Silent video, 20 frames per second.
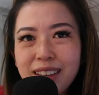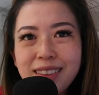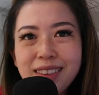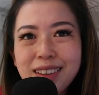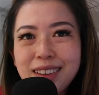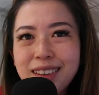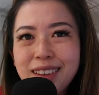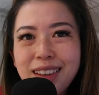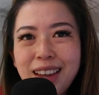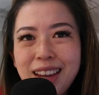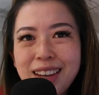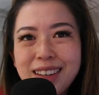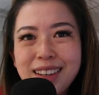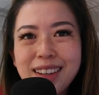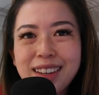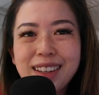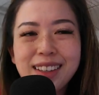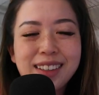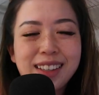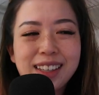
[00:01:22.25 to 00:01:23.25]
the
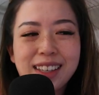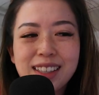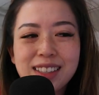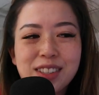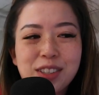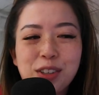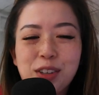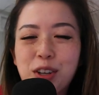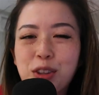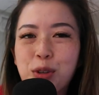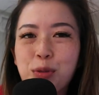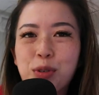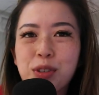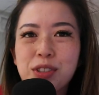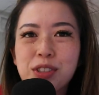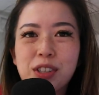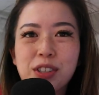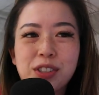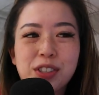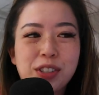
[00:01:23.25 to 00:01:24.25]
ending, like, I still got the
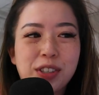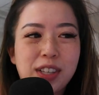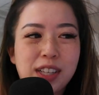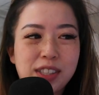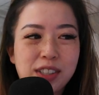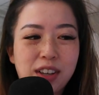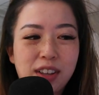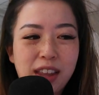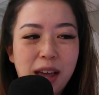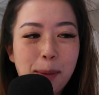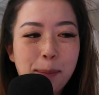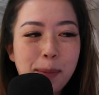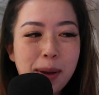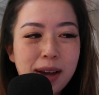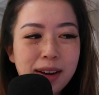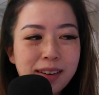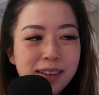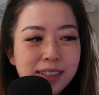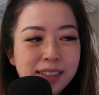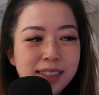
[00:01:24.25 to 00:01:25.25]
results, so that's all that
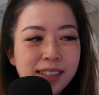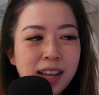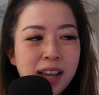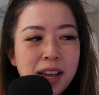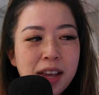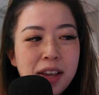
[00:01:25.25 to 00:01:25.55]
matters.